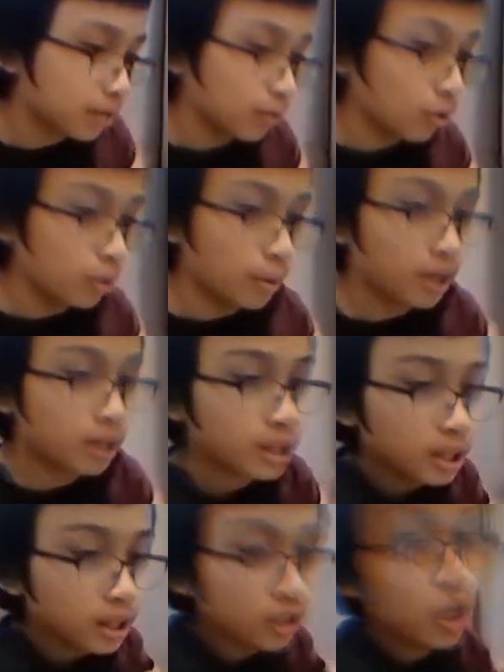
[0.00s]
a robot,
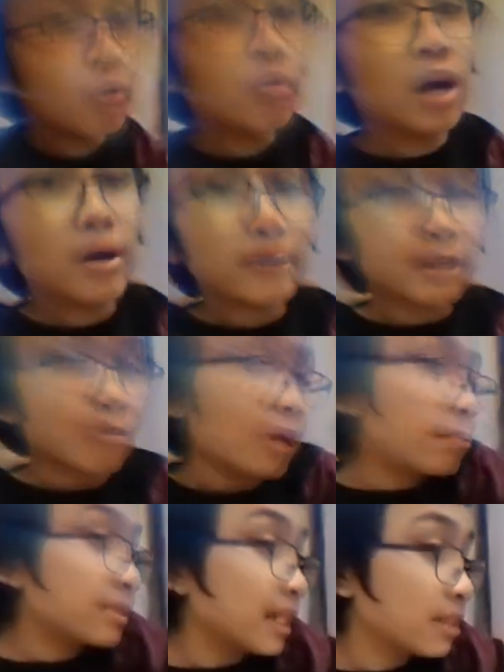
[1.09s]
don't worry, the
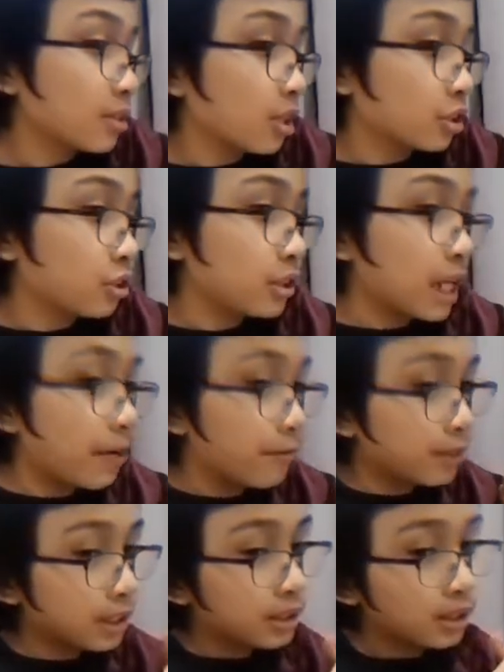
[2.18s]
website's got you
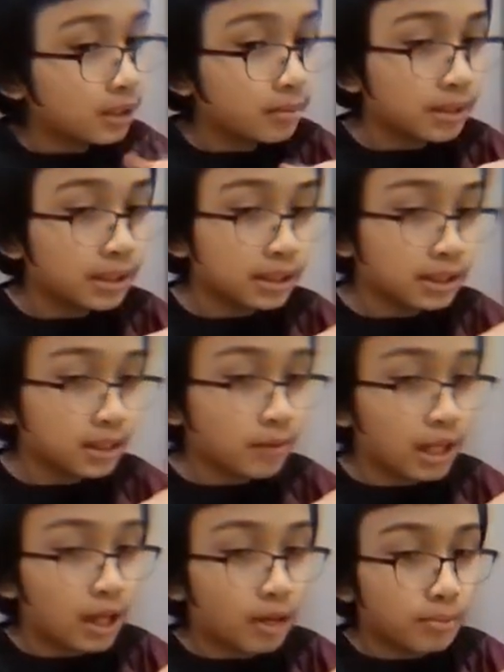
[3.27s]
covered because it
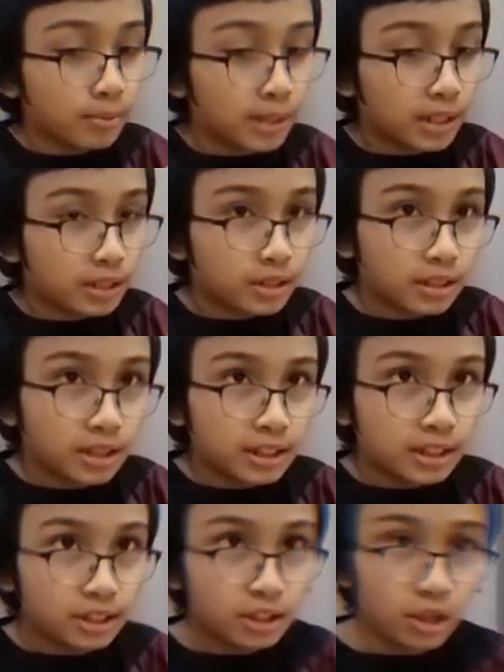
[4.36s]
will help you make a good
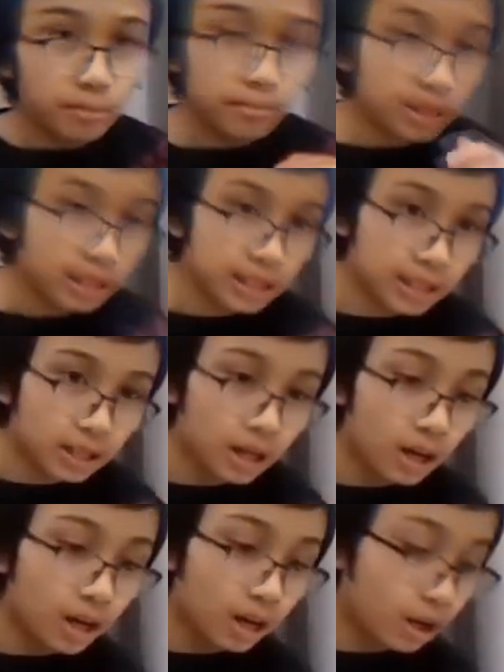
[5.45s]
decision on building
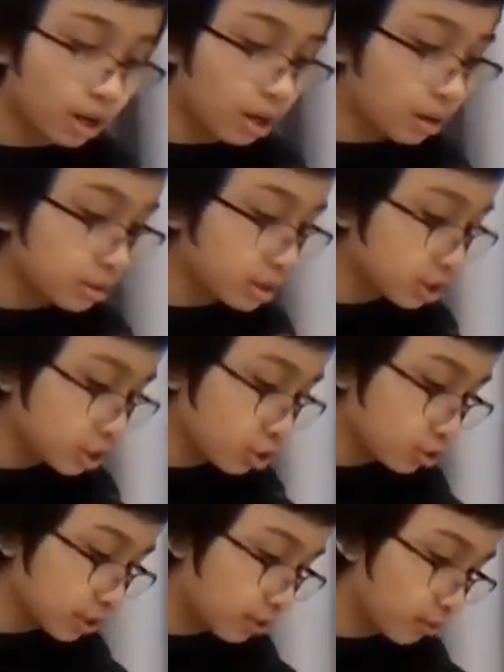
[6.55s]
or
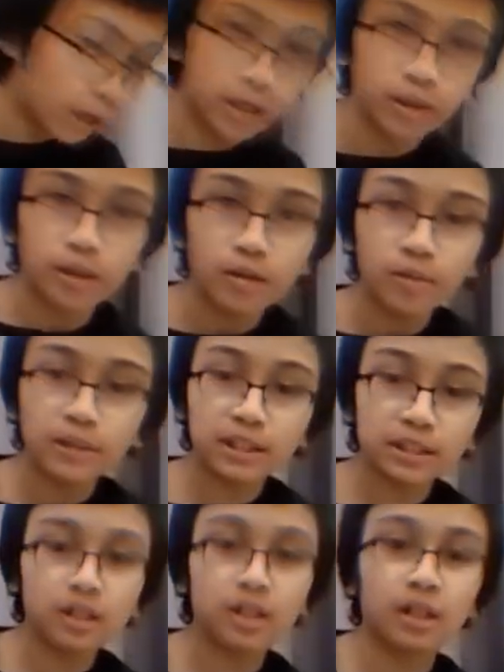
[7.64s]
choosing one, which
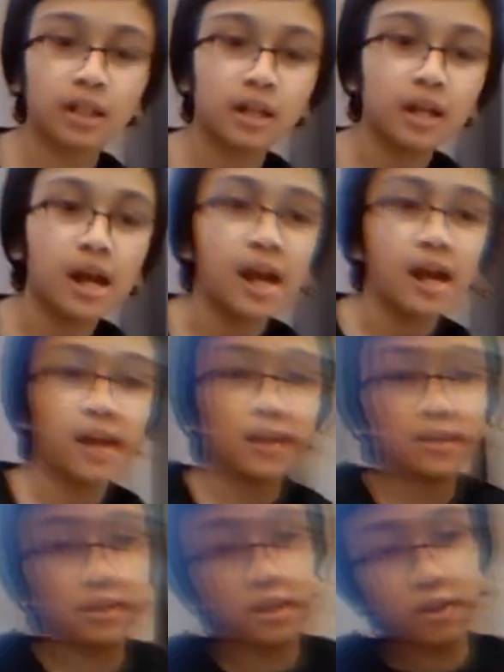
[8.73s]
is good.
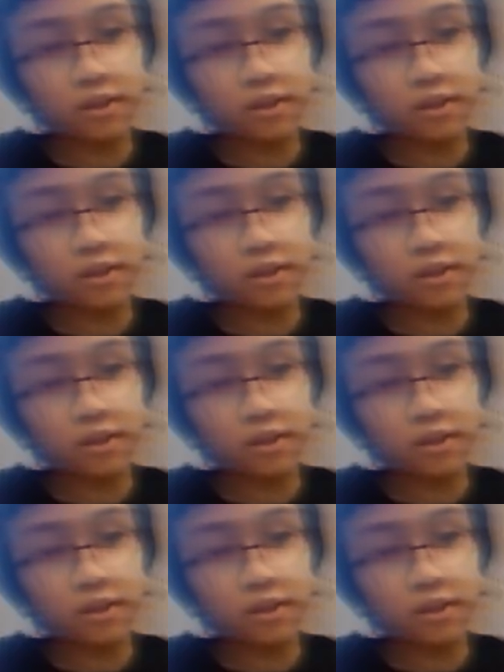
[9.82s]
So